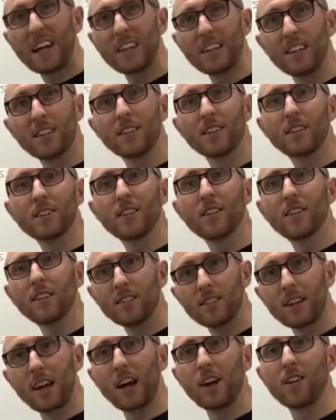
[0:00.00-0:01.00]
is
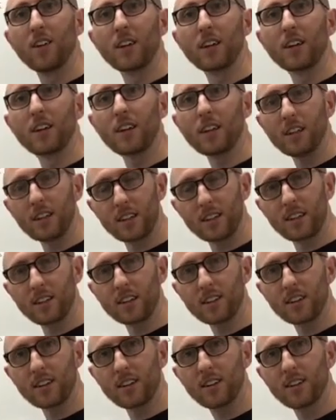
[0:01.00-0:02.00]
down
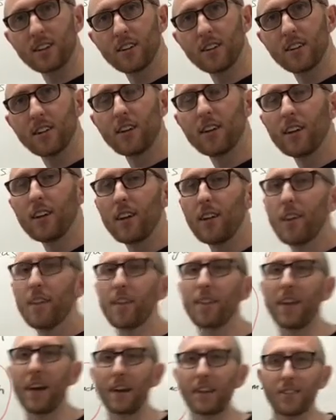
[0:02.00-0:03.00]
here?
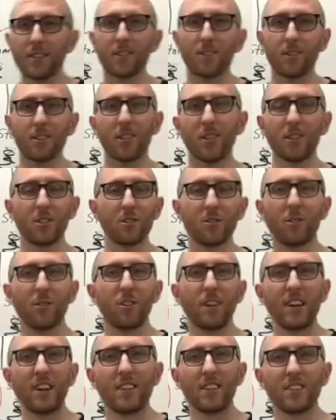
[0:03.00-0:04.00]
That's the question
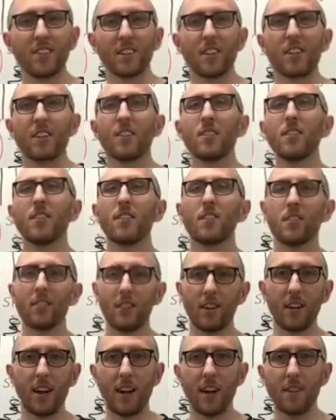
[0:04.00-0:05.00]
we're answering
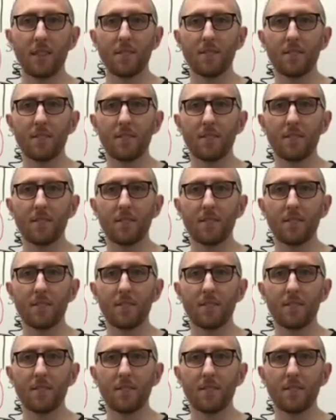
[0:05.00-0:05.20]
today.